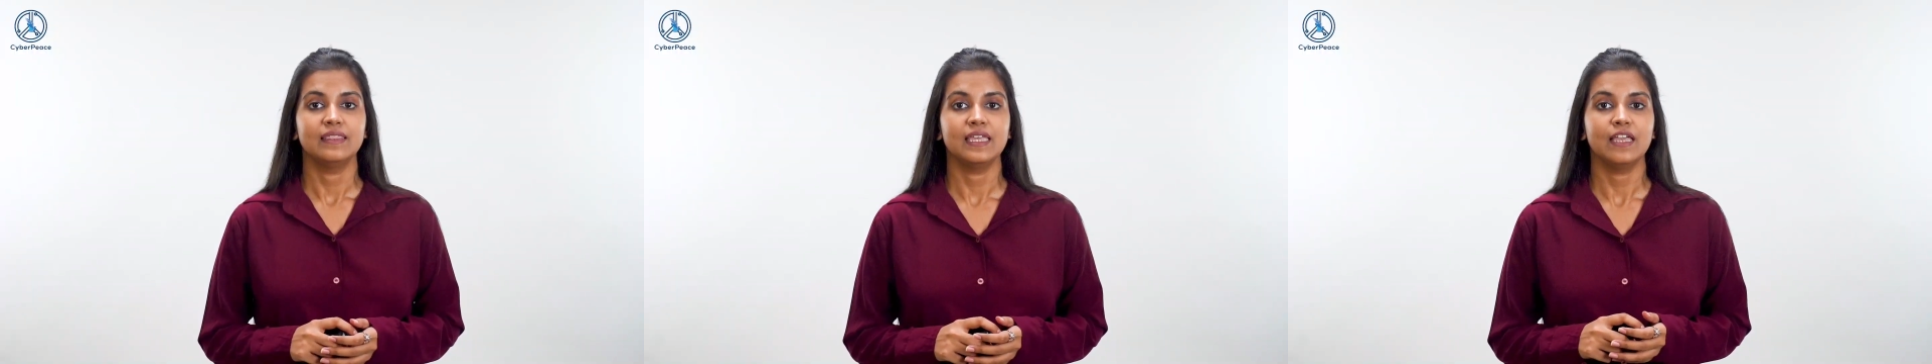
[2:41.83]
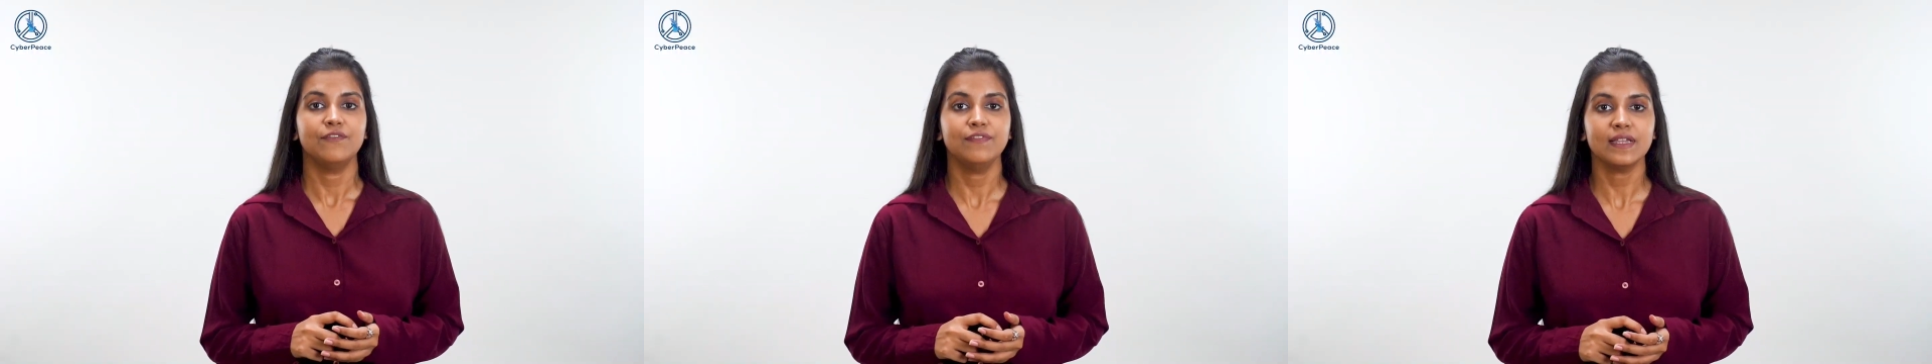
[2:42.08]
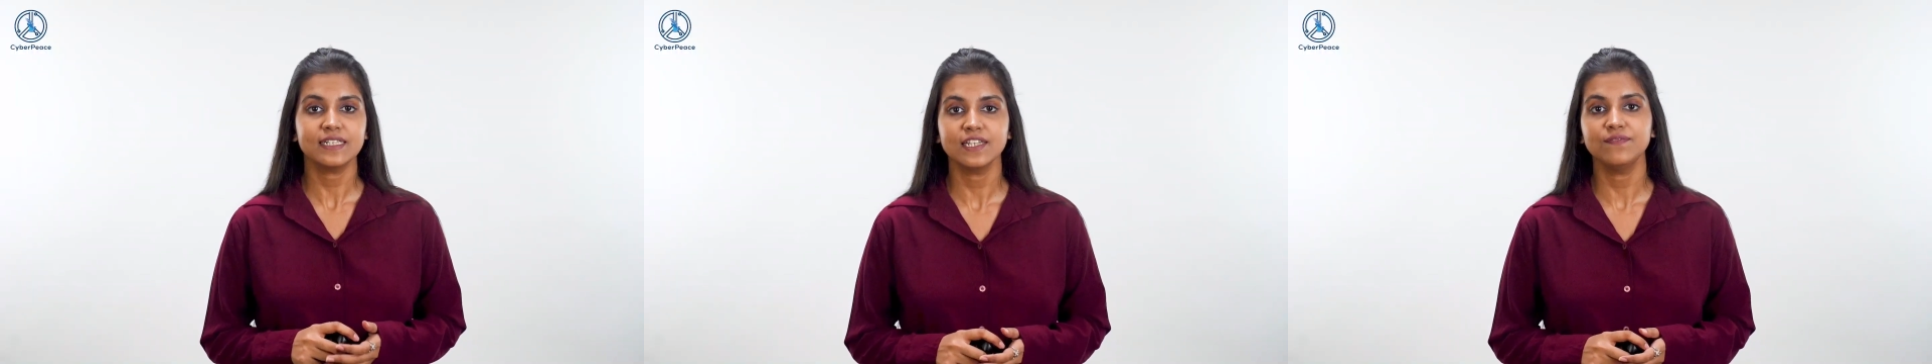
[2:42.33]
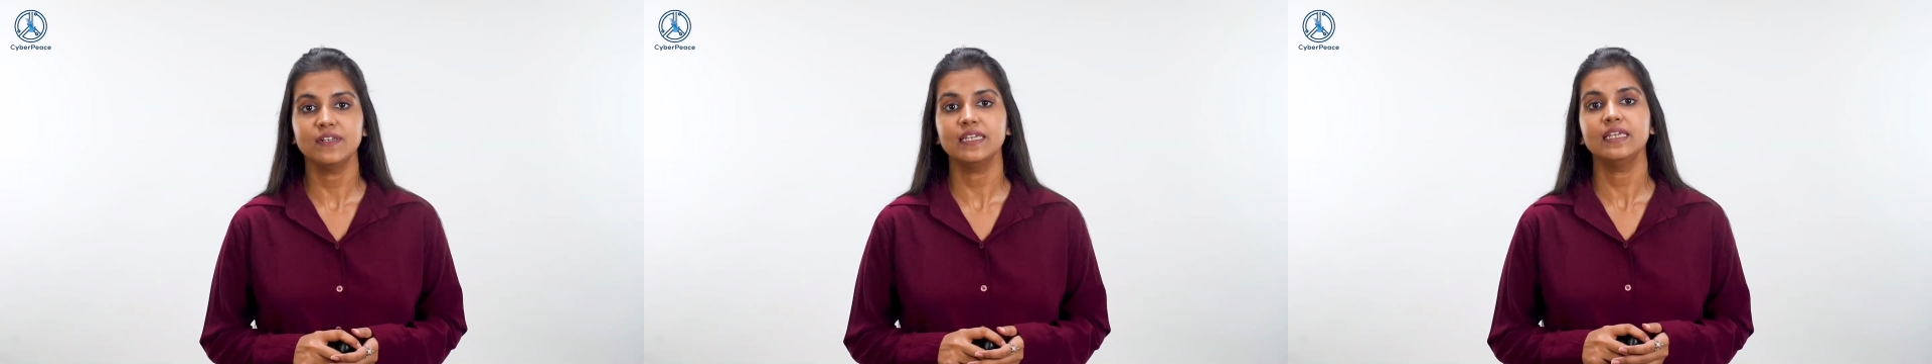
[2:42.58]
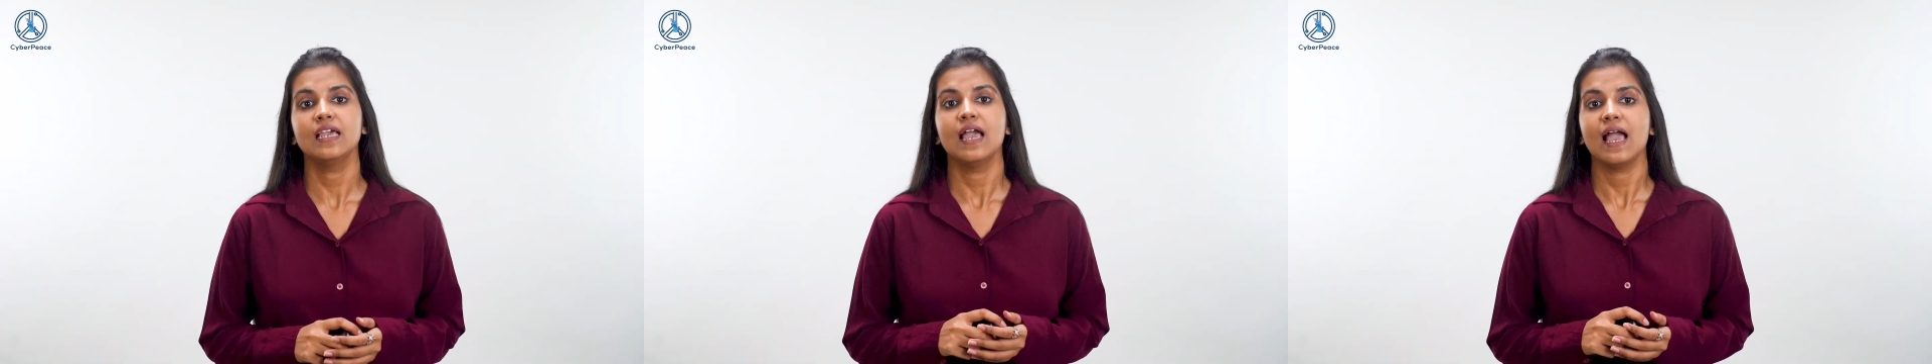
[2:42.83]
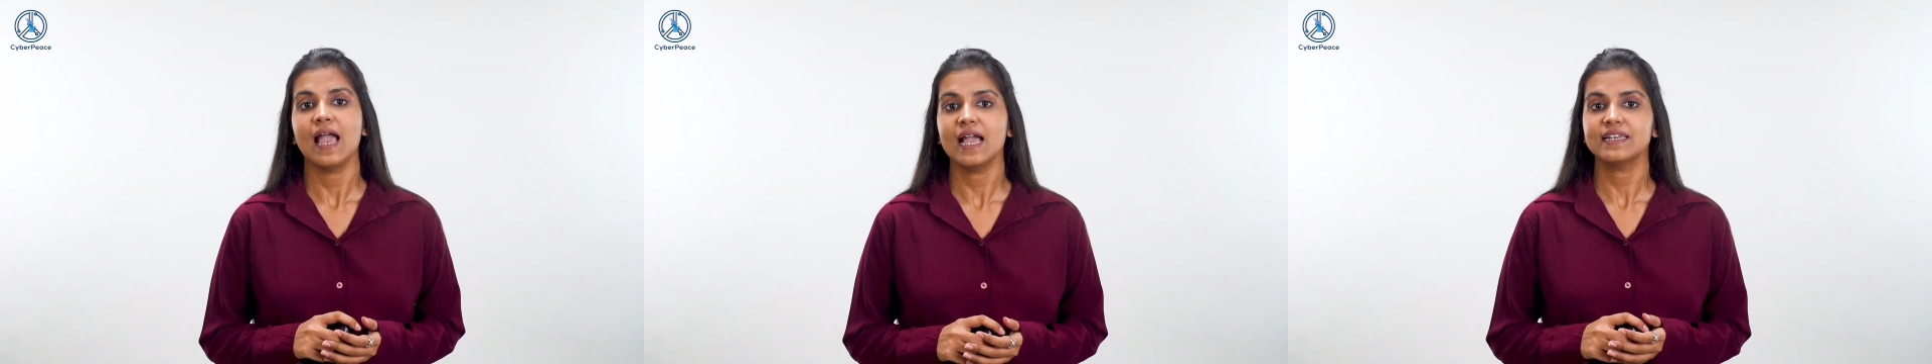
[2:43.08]
They effectively
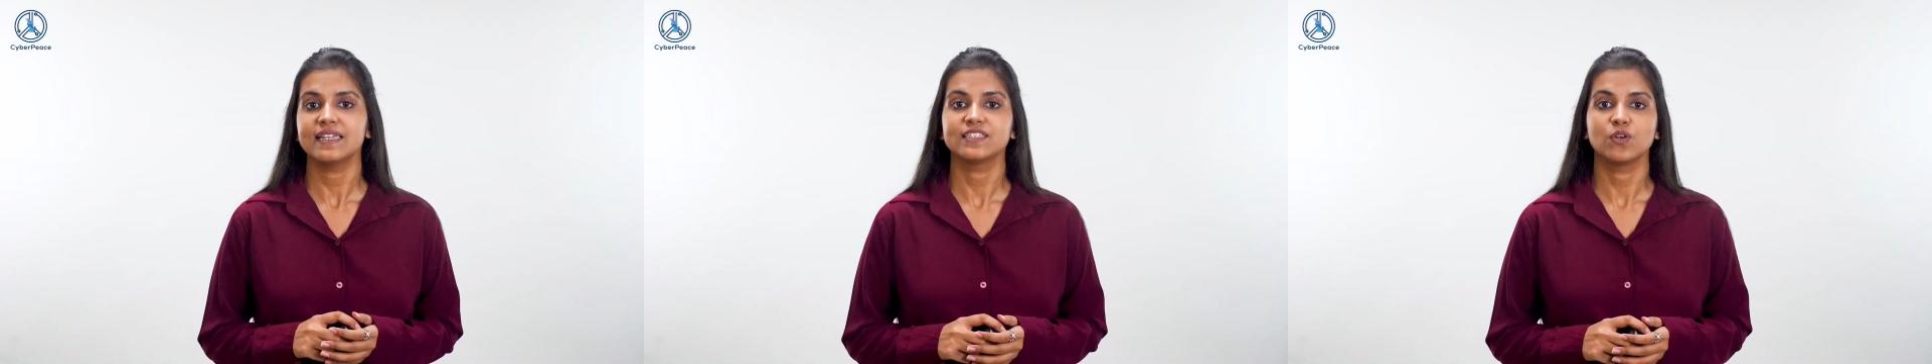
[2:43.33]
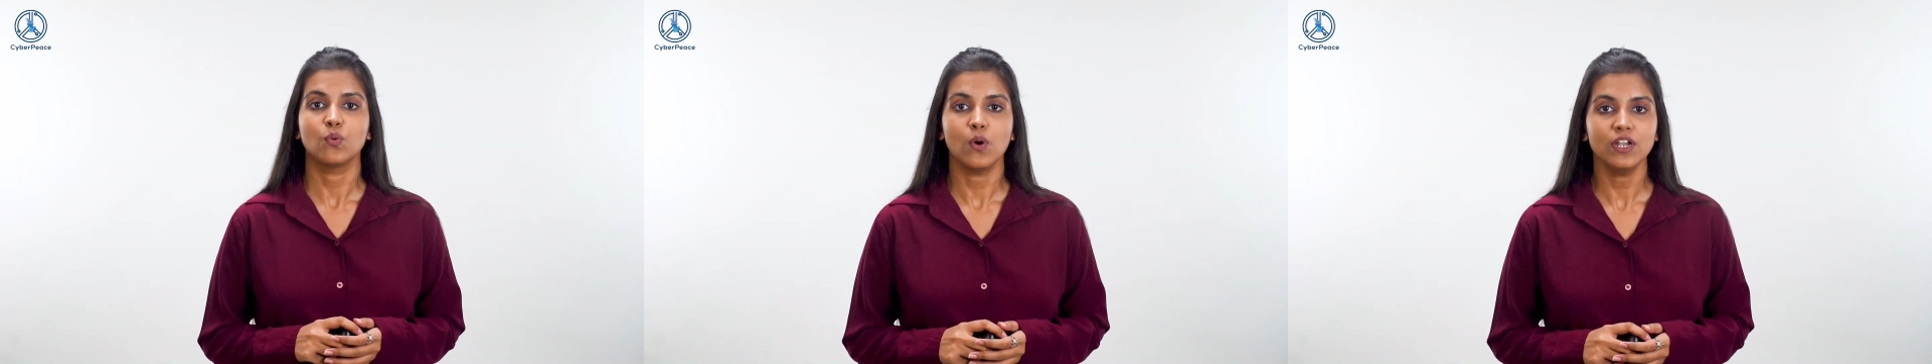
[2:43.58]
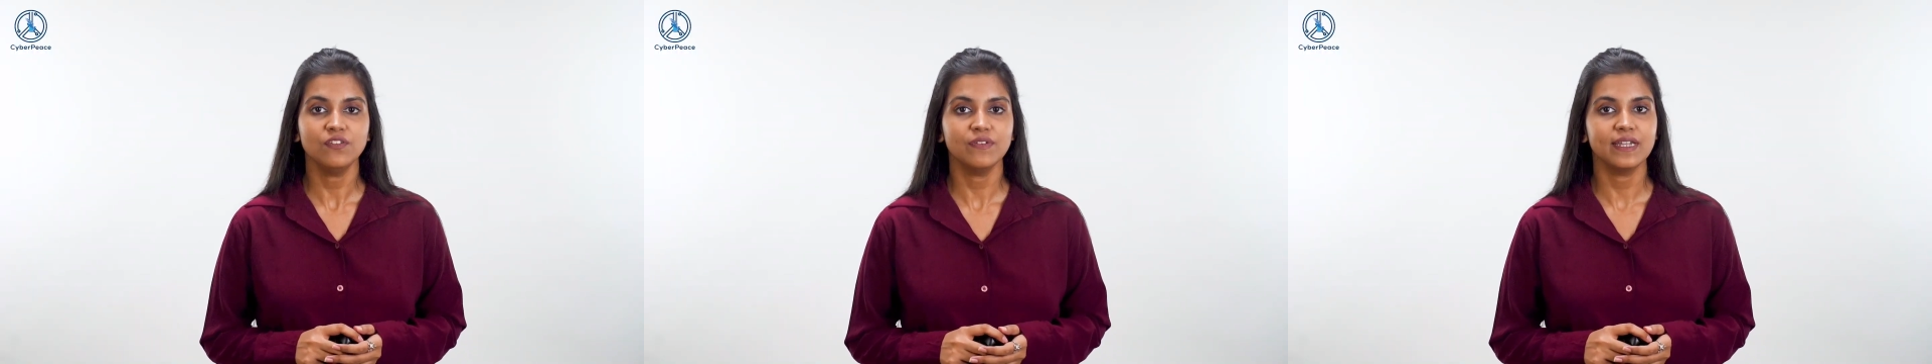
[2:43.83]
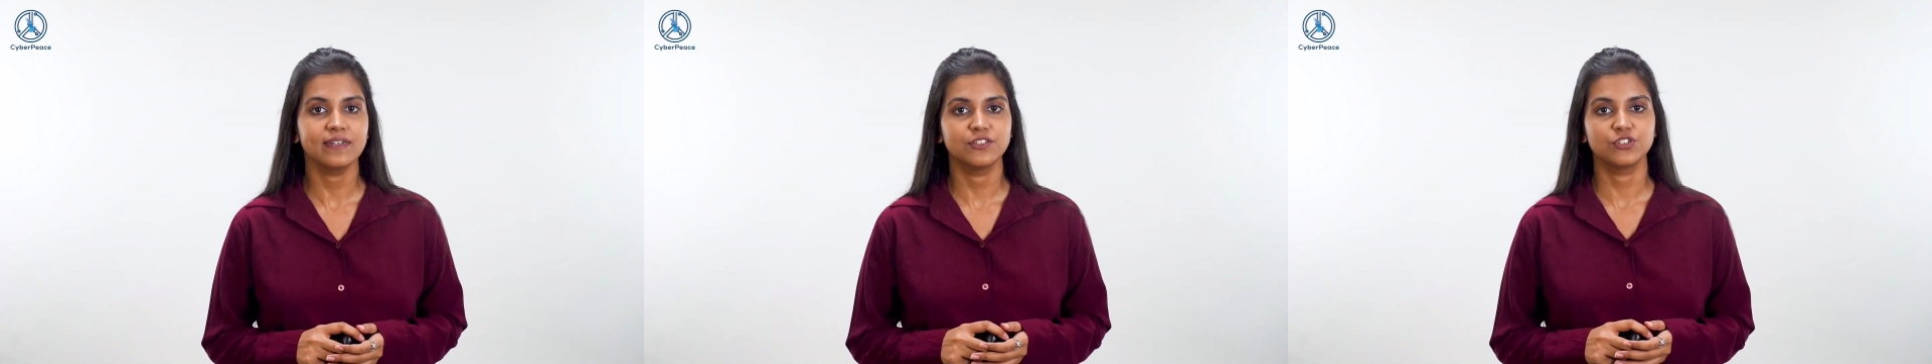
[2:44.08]
act as a one-way